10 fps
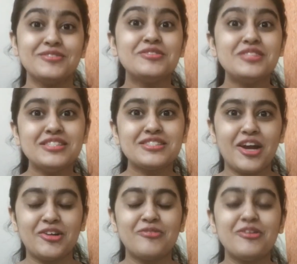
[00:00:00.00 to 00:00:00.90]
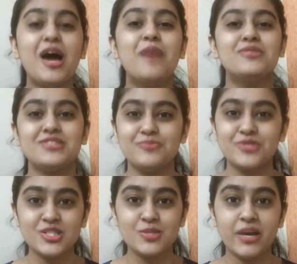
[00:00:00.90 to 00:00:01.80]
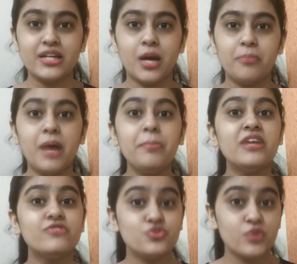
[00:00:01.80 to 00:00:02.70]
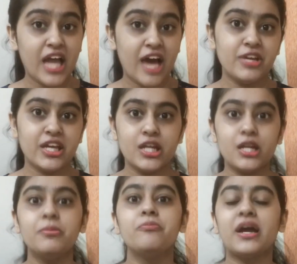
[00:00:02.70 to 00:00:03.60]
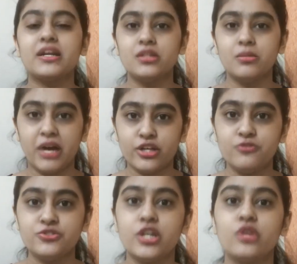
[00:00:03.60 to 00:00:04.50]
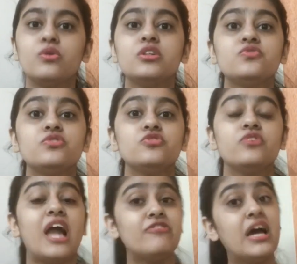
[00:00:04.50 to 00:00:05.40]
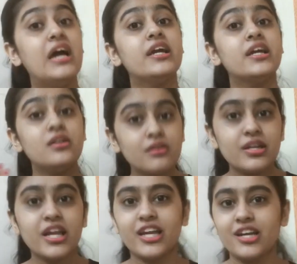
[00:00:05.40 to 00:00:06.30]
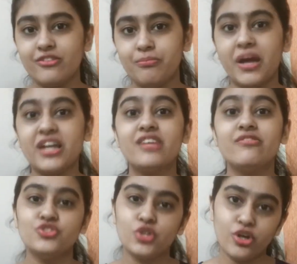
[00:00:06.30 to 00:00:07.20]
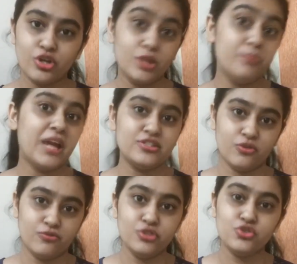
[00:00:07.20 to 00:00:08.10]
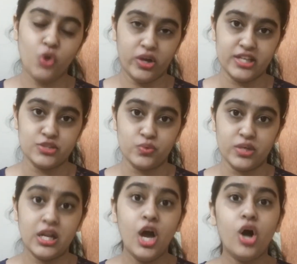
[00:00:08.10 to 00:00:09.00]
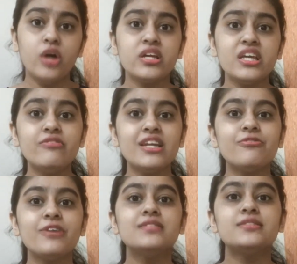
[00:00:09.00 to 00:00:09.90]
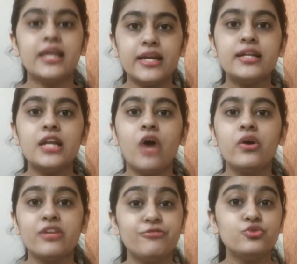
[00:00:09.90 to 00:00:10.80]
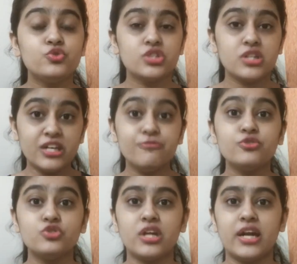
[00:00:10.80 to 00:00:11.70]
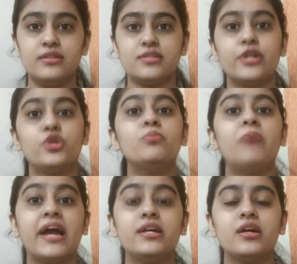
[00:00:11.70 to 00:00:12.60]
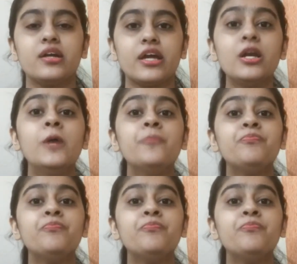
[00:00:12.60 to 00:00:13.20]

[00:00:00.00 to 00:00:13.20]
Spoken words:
These kind of perceptions might come up, and which will have negative impact in the mind of shareholders, which will have in turn negative impact eventually on the price of the stock as well. Or even if I sell it now, in future I decide to buy it again,